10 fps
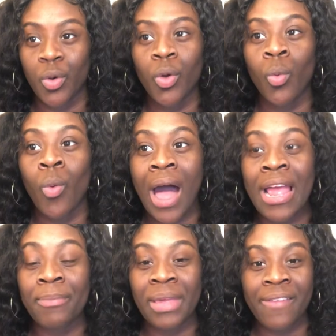or why
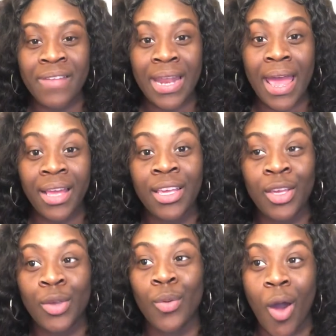I'm even egging you